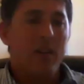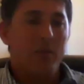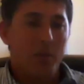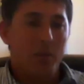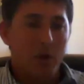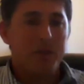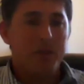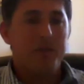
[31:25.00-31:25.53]

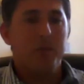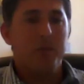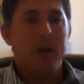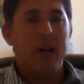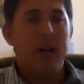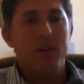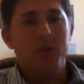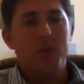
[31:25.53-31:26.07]
was for
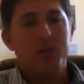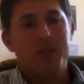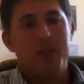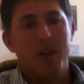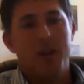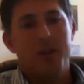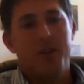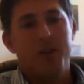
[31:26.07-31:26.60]
me
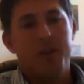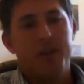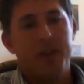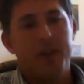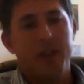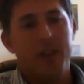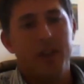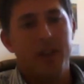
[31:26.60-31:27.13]
also
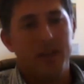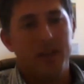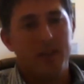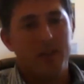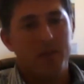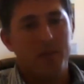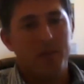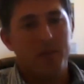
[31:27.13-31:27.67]
the
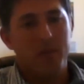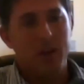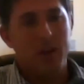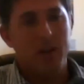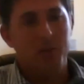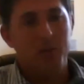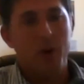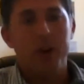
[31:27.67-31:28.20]

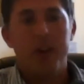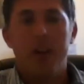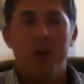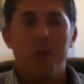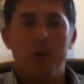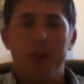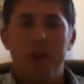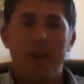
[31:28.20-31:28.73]
working
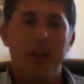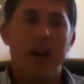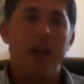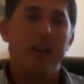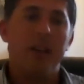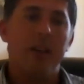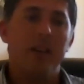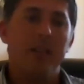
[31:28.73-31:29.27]
with the
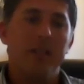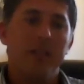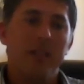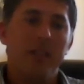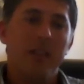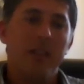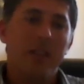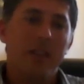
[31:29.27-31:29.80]
other,
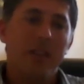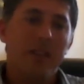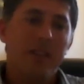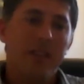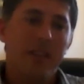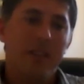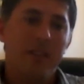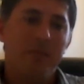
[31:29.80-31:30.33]

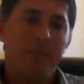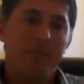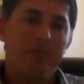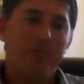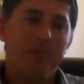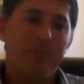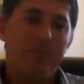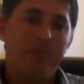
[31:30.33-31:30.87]
the
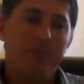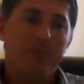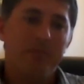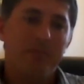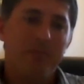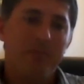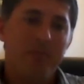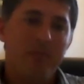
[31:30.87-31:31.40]

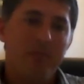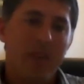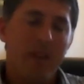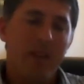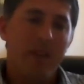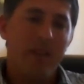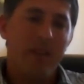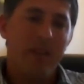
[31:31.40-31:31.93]

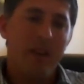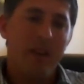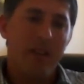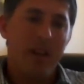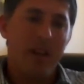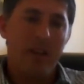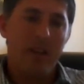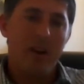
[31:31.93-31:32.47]

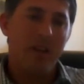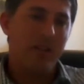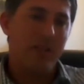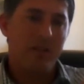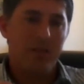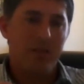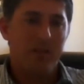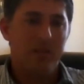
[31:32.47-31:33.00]
other
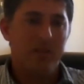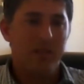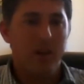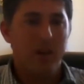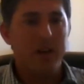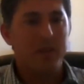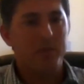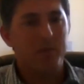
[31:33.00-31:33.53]
owners on,
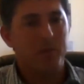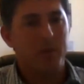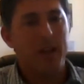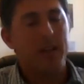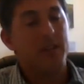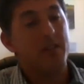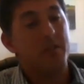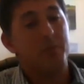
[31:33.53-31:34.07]
like, we
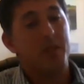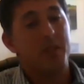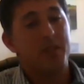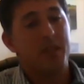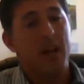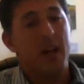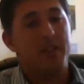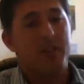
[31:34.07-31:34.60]
had some
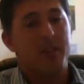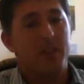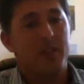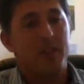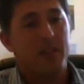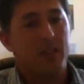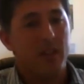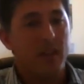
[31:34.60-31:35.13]

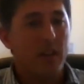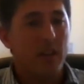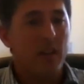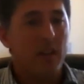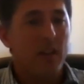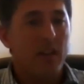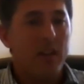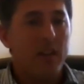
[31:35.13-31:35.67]
discussion
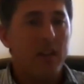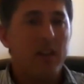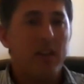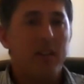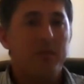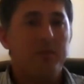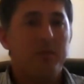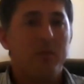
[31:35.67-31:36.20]

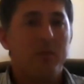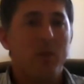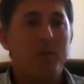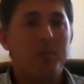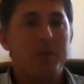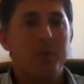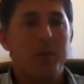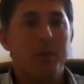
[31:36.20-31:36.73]

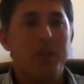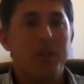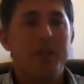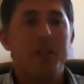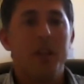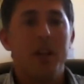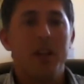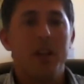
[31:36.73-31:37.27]
groups where we
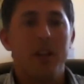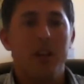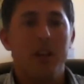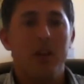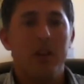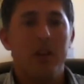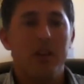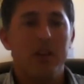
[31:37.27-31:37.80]
shared a
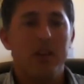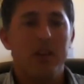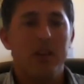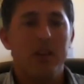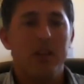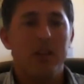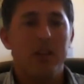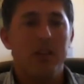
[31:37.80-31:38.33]
lot
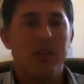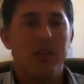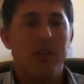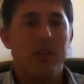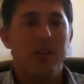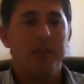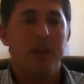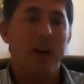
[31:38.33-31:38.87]

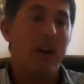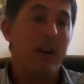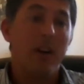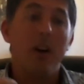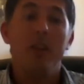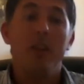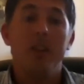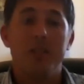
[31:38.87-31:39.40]
of our
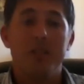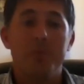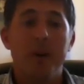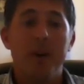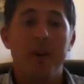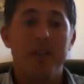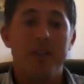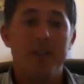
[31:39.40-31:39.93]
own
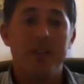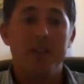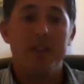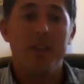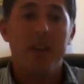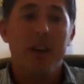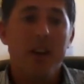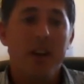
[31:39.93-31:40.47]
experiences.